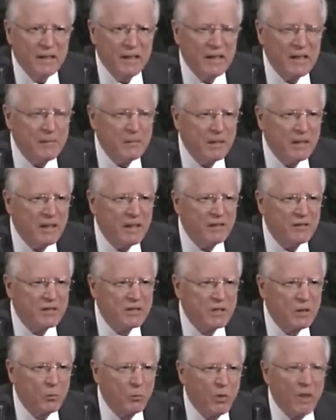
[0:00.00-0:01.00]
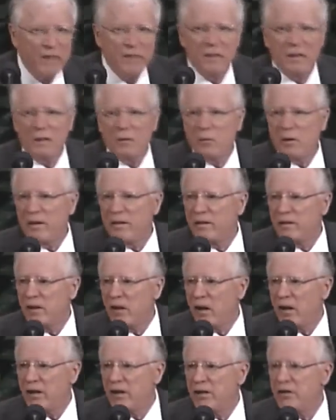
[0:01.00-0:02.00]
And he begins to wonder whether or
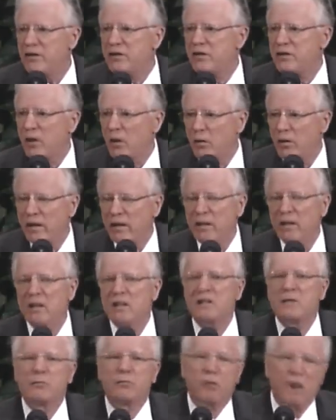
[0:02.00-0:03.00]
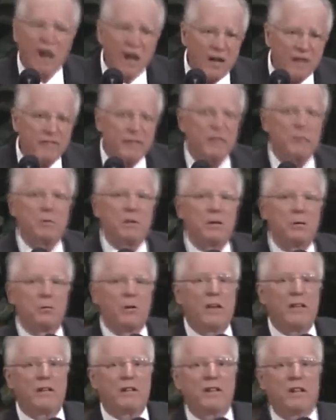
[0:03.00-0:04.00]
not his sowing is profitable,
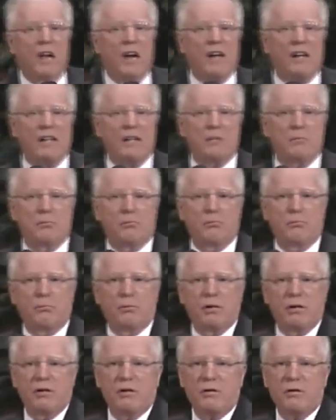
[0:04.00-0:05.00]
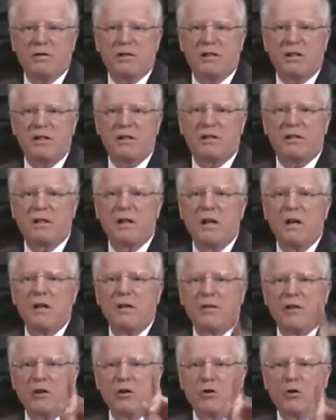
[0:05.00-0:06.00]
whether or not it
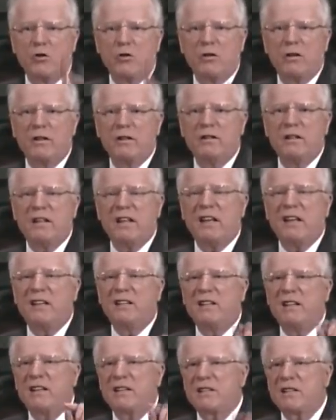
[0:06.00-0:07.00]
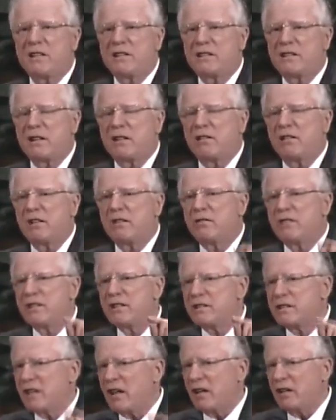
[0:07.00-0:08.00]
produces the good and necessary
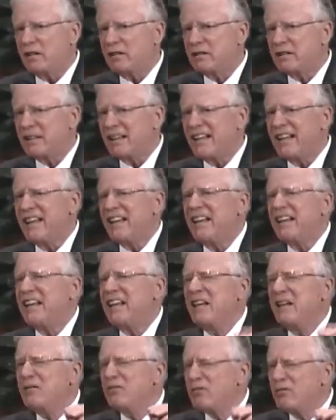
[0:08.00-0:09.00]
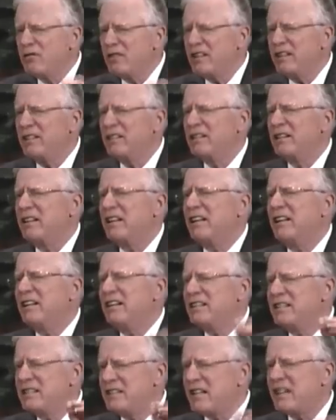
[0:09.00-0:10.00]
result. He
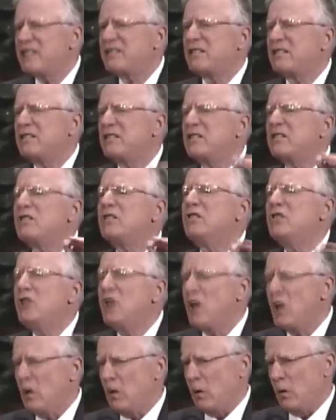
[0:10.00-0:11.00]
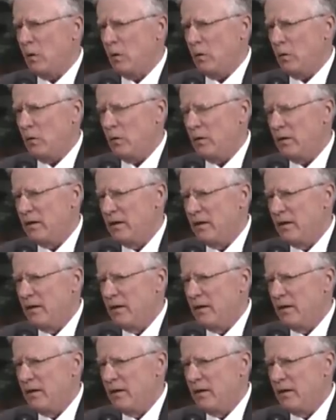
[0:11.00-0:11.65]
really doesn't know.